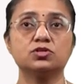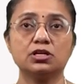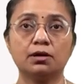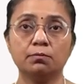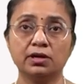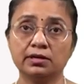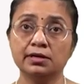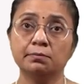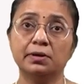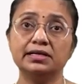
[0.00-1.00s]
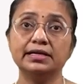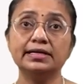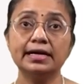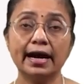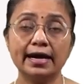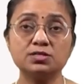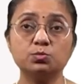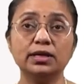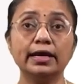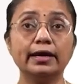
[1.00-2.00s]
was a number, but it has
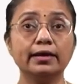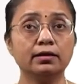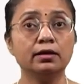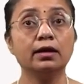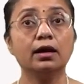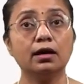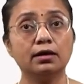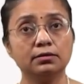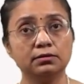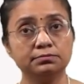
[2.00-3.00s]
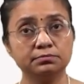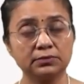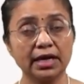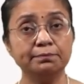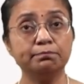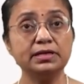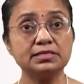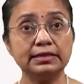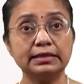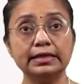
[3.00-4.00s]
been
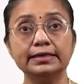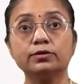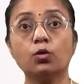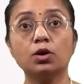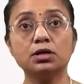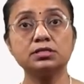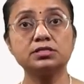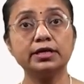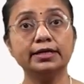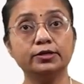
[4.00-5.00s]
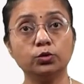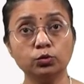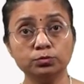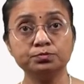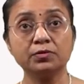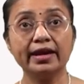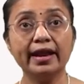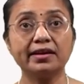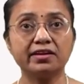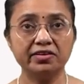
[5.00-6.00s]
implicitly coerced into
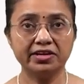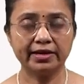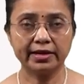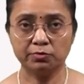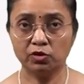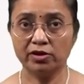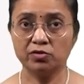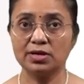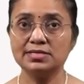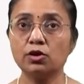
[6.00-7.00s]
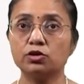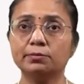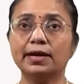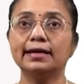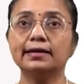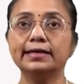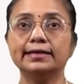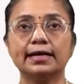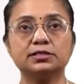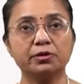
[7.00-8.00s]
character data type, or you can say automatically
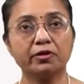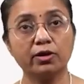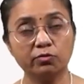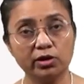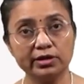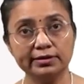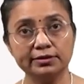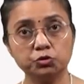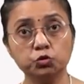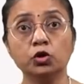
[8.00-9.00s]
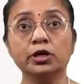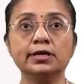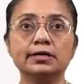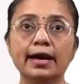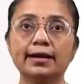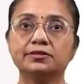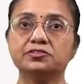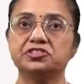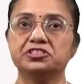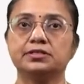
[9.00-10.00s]
it has been converted into
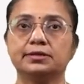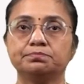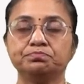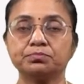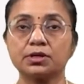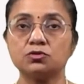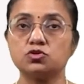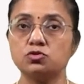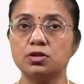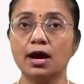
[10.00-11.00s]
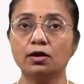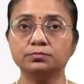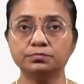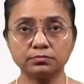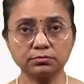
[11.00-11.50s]
character data type. So now,